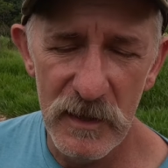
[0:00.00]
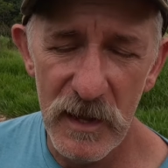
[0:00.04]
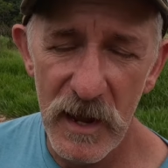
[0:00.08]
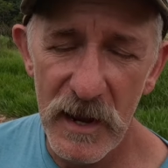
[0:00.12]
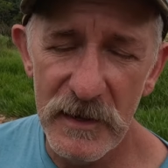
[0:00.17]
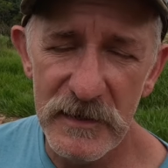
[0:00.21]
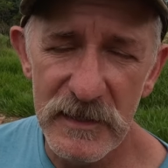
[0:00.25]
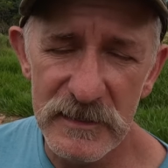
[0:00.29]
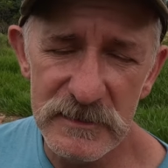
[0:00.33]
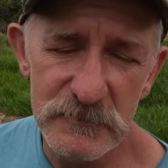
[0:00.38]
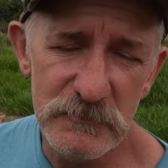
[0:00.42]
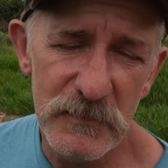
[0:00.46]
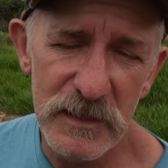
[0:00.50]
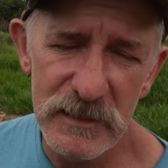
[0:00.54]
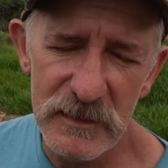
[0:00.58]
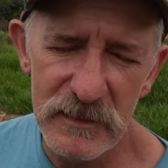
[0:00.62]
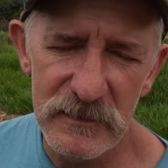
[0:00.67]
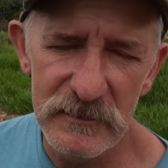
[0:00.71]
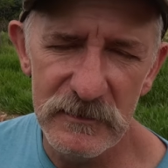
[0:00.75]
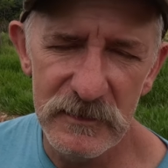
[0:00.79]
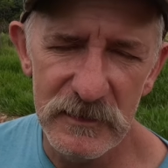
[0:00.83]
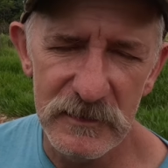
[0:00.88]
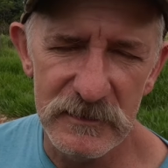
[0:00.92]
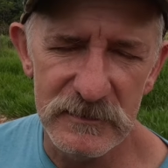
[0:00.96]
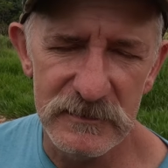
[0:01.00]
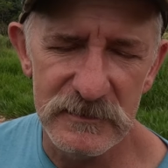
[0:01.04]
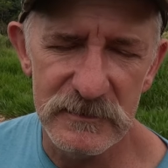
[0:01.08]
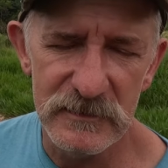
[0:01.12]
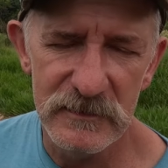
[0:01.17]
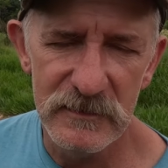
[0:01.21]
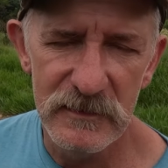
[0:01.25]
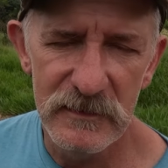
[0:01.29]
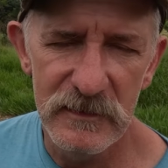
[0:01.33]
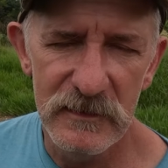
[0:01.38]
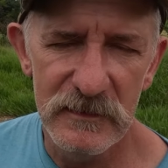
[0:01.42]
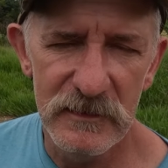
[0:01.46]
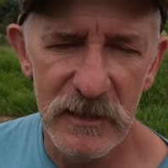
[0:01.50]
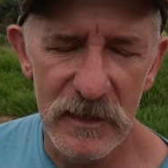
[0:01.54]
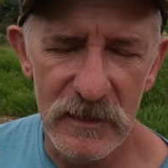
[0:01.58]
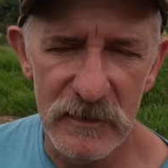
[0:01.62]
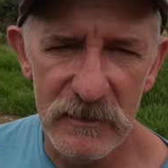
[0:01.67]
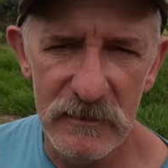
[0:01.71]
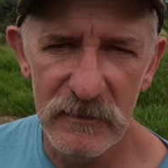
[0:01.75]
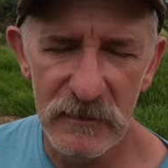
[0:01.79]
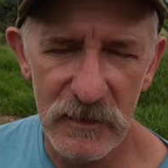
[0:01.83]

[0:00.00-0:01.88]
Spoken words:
And there's many things that